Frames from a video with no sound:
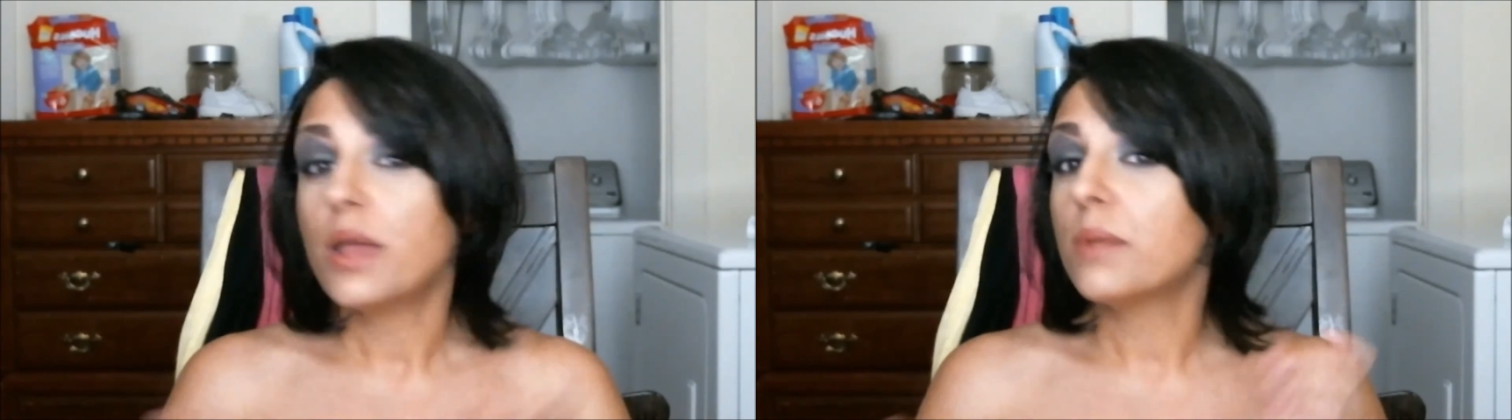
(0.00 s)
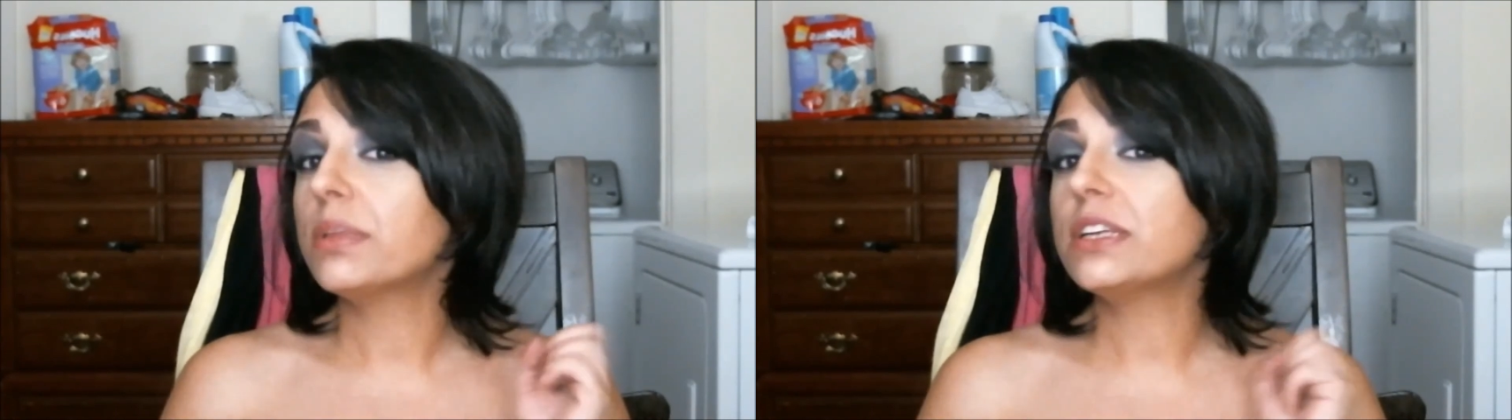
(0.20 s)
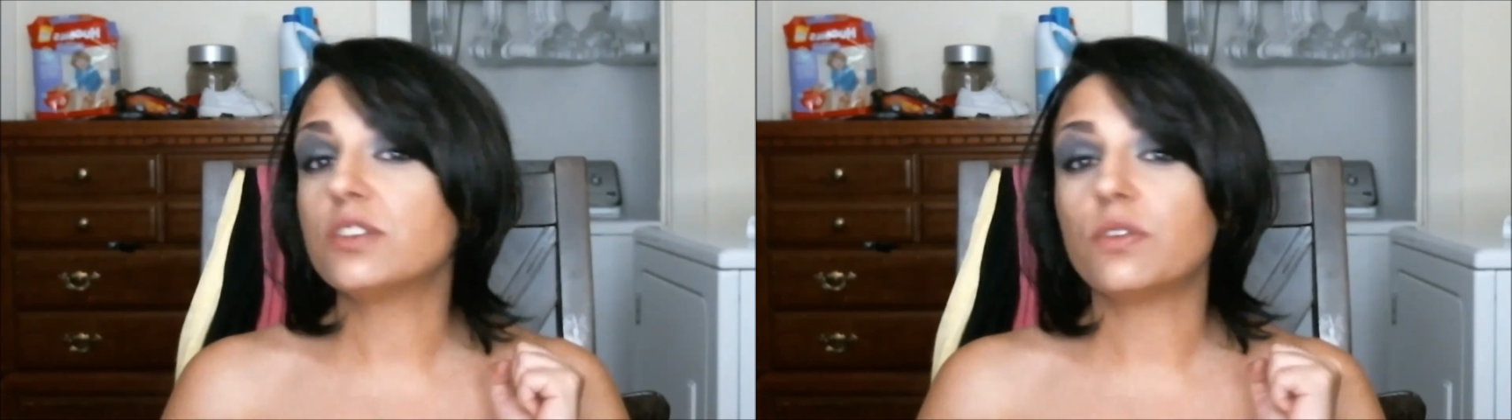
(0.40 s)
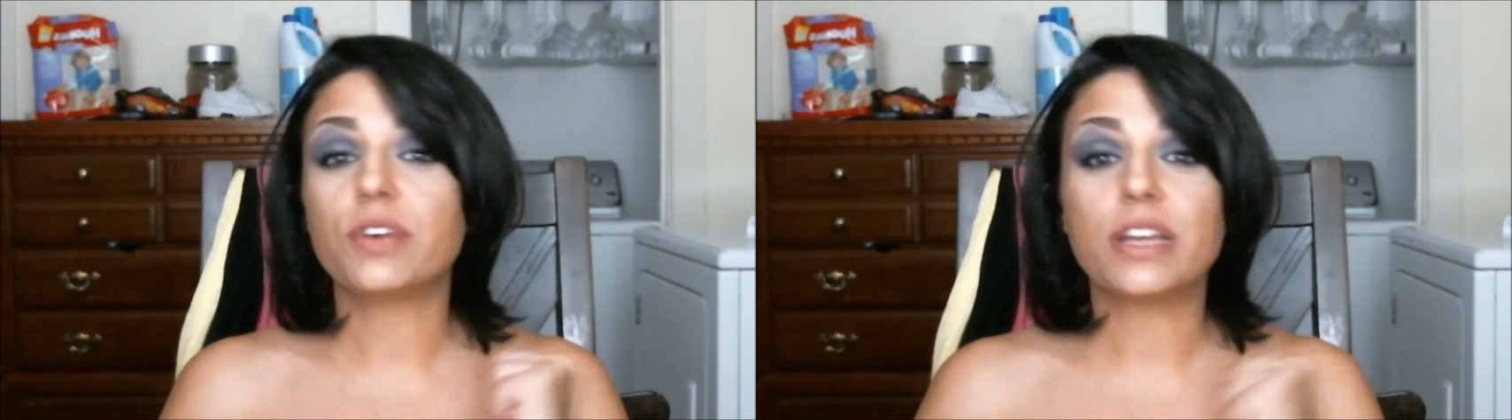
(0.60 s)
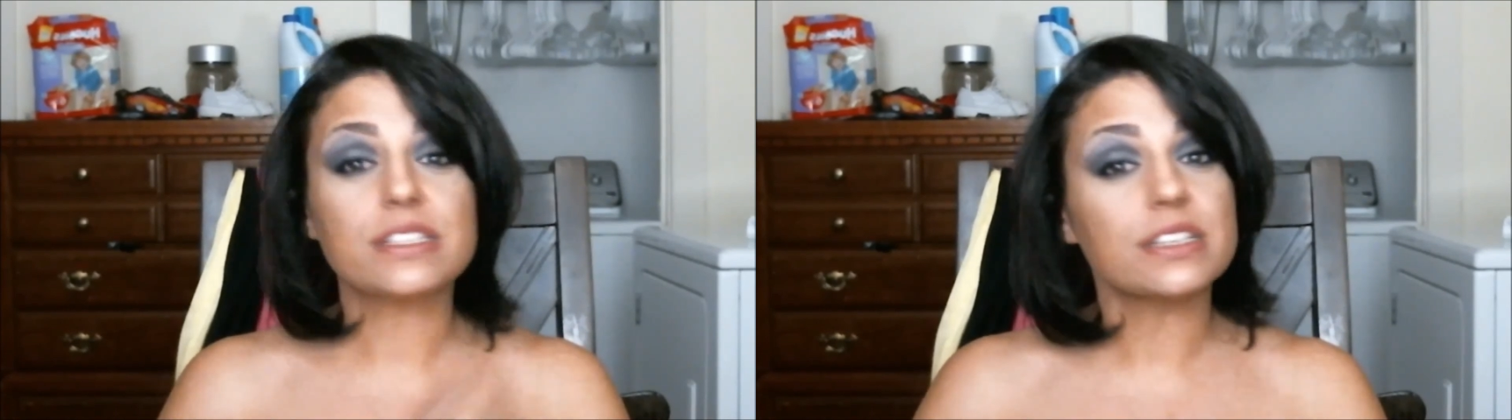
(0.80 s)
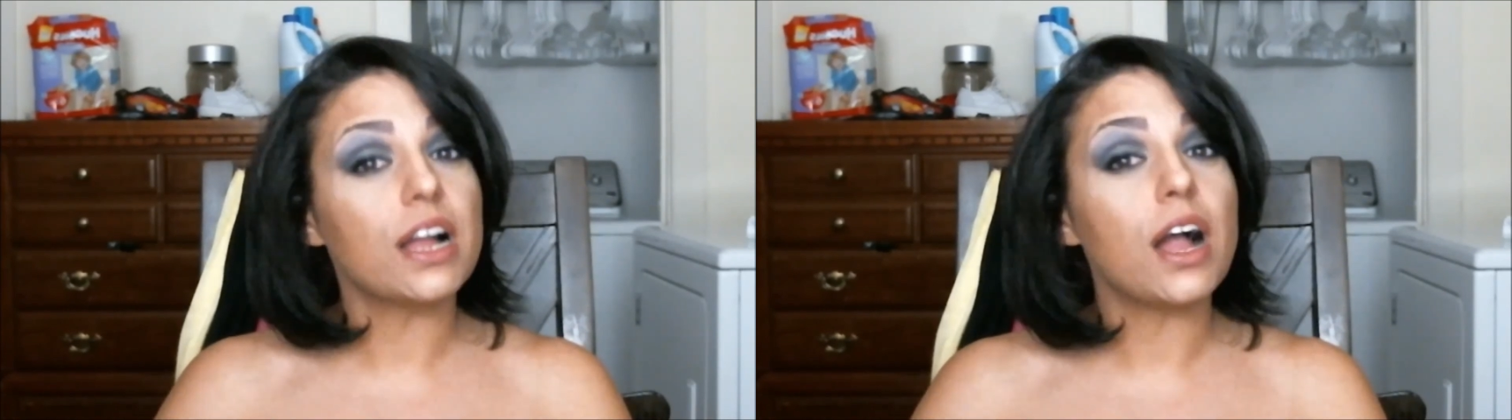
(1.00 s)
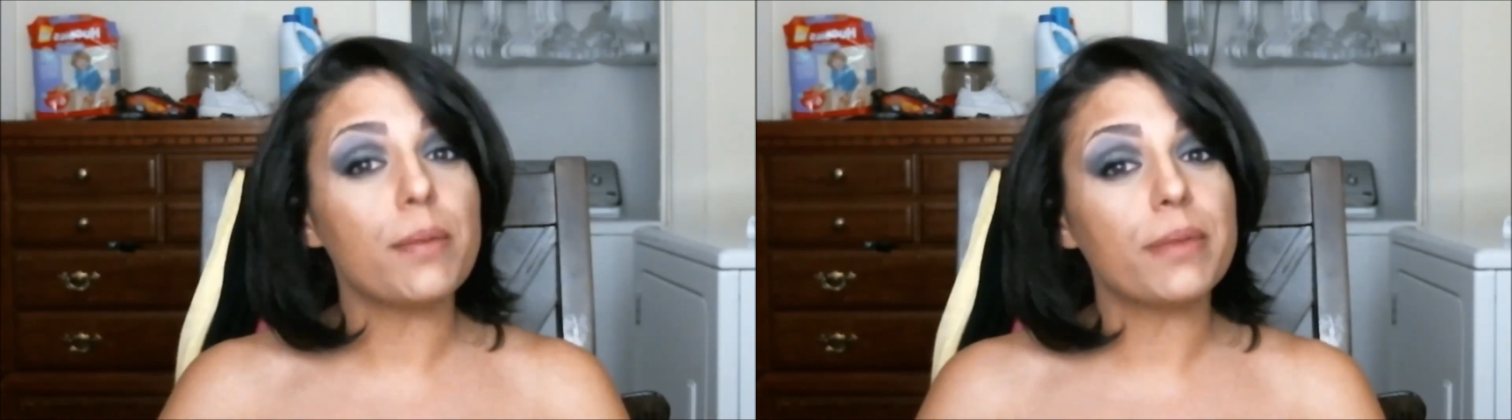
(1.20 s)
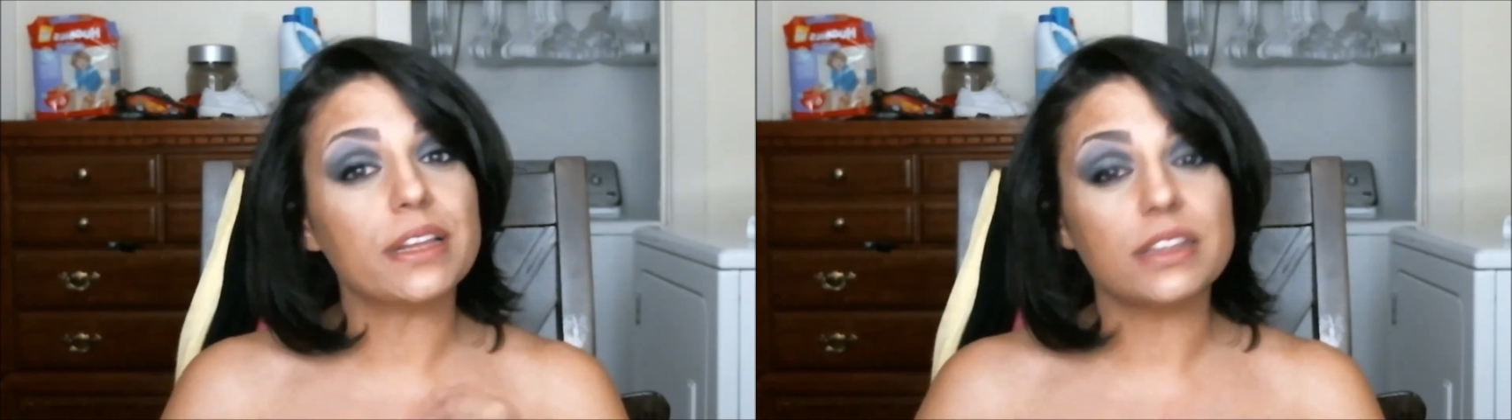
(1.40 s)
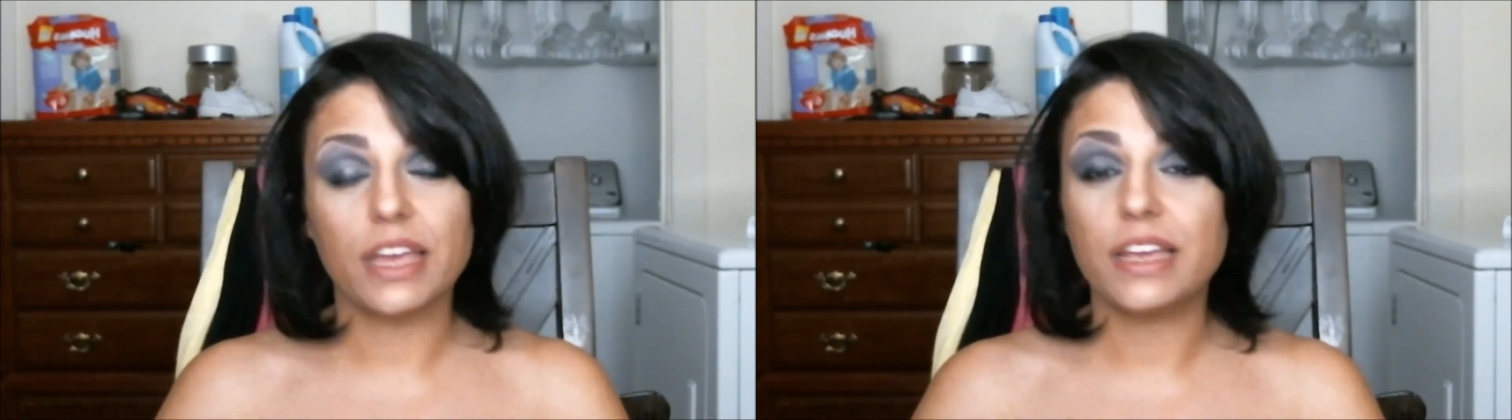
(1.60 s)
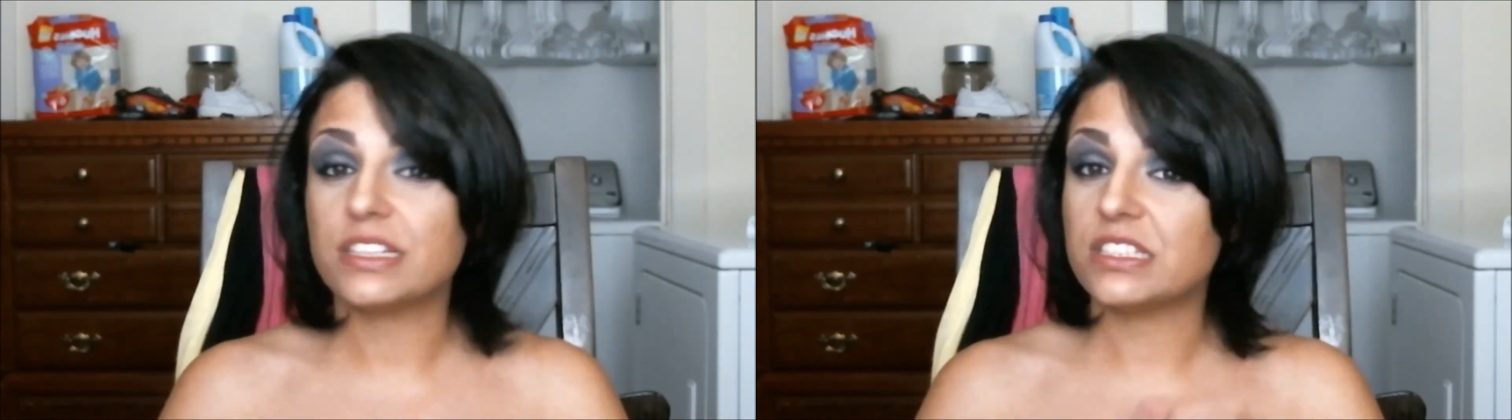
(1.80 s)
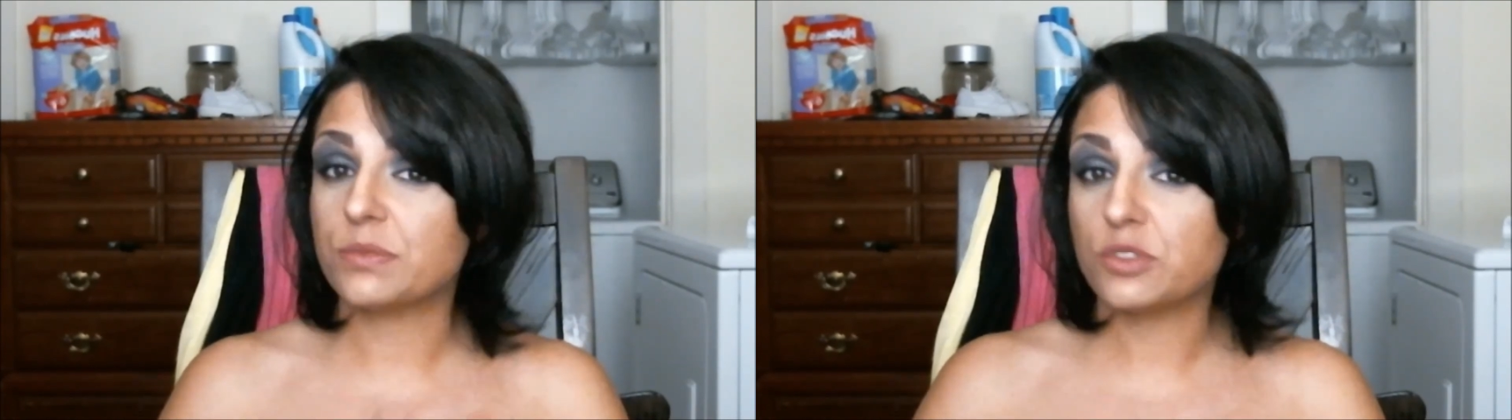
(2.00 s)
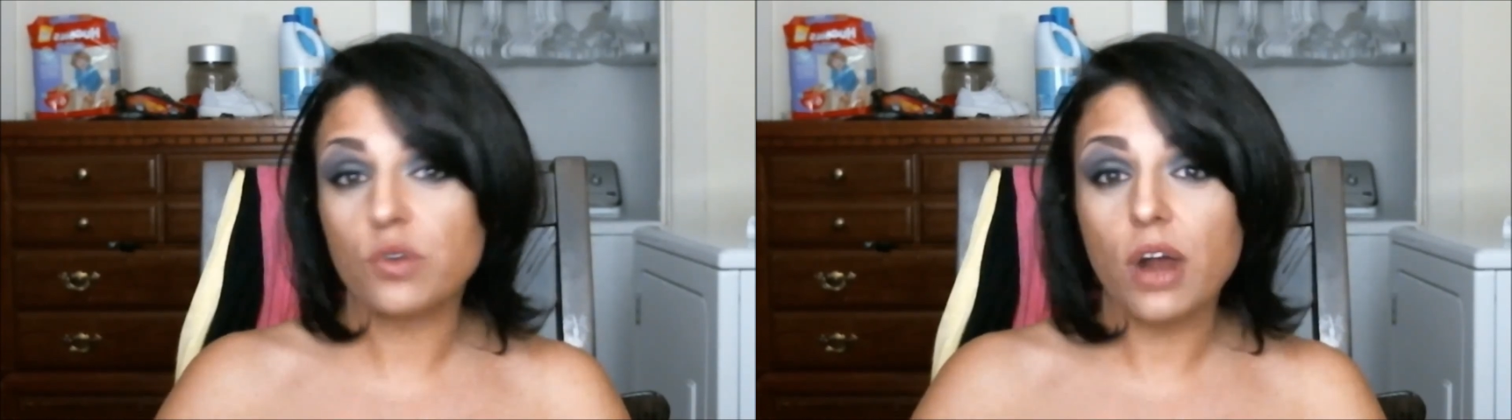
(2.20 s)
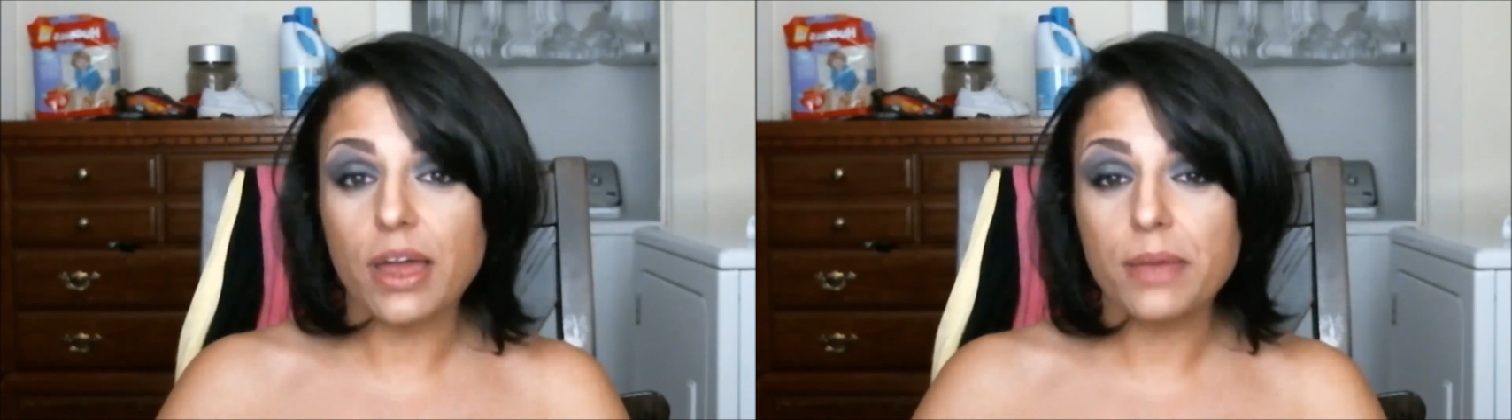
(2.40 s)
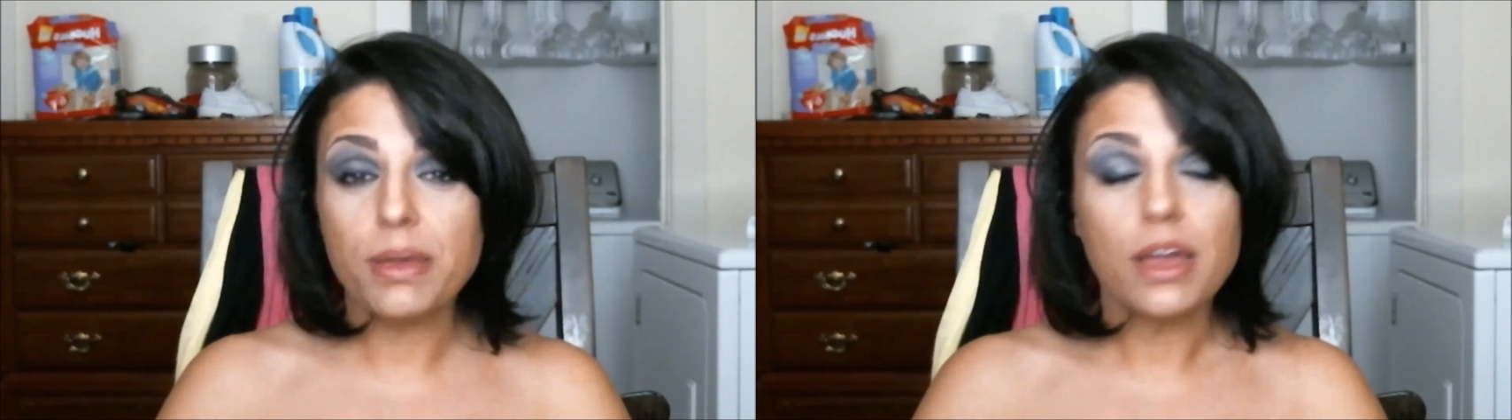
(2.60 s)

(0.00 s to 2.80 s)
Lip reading: Please don't forget to comment, like, and subscribe.